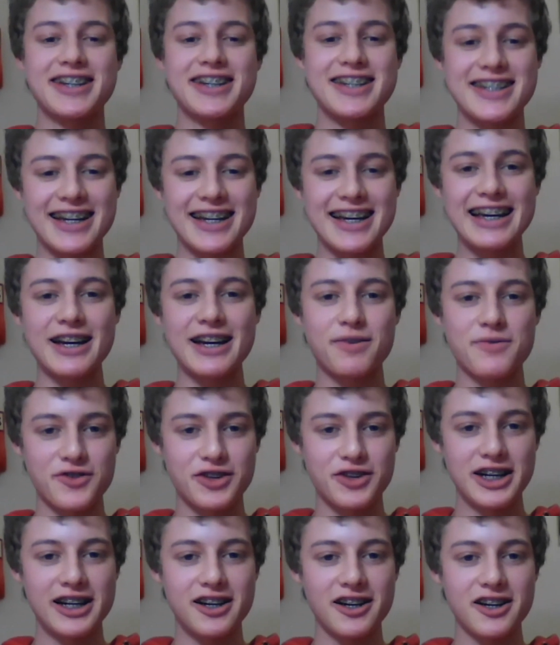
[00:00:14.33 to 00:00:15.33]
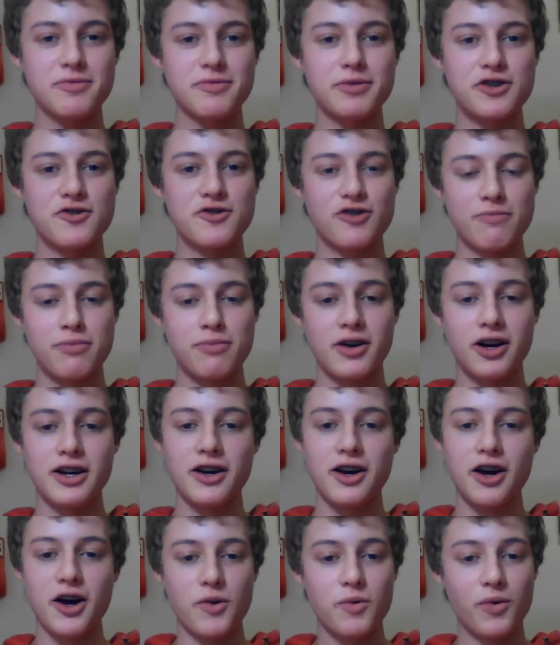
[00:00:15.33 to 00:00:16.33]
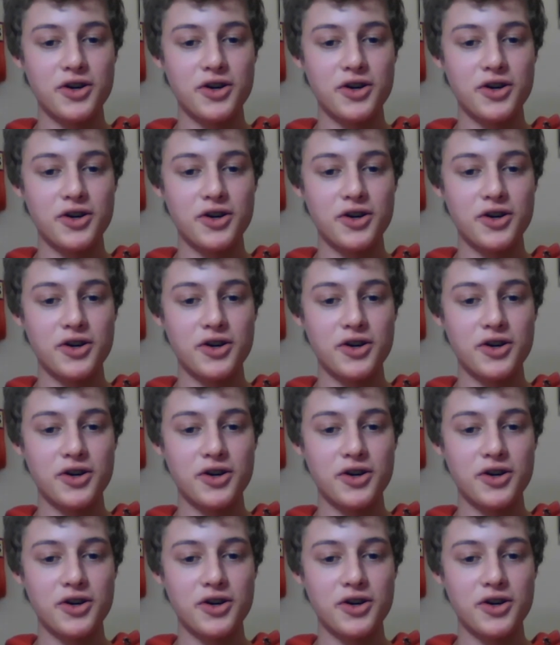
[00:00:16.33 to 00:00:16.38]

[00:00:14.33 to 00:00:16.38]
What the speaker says: Today, I'm very lucky to be joined by,